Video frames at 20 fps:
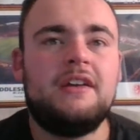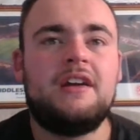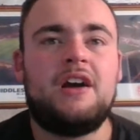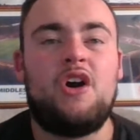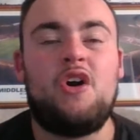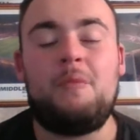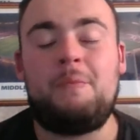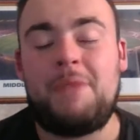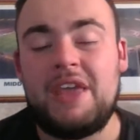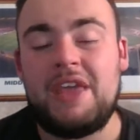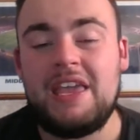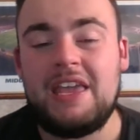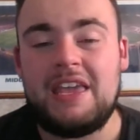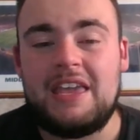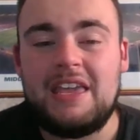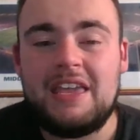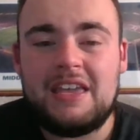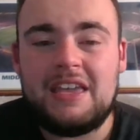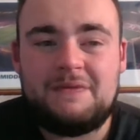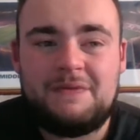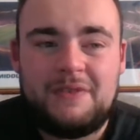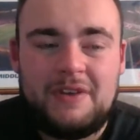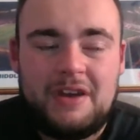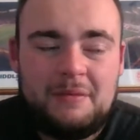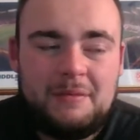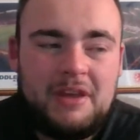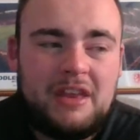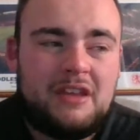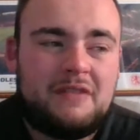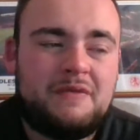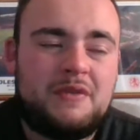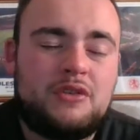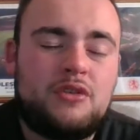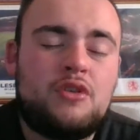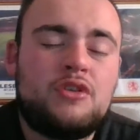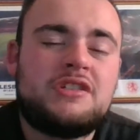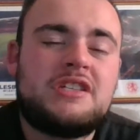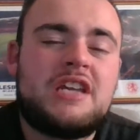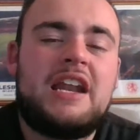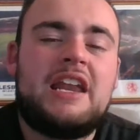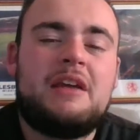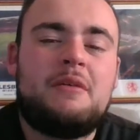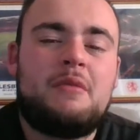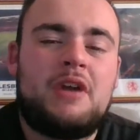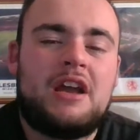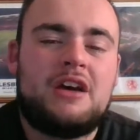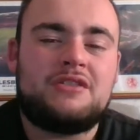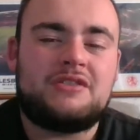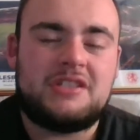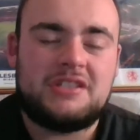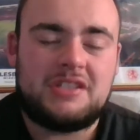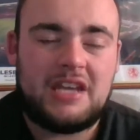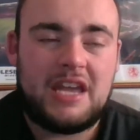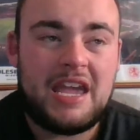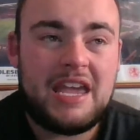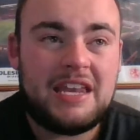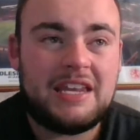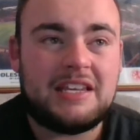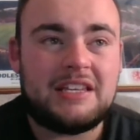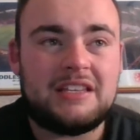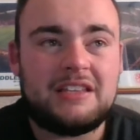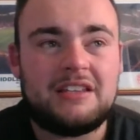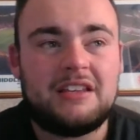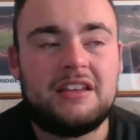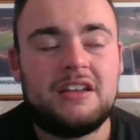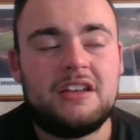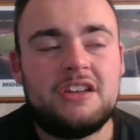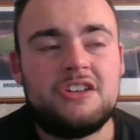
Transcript: Or Beattie, if we don't sign anyone else in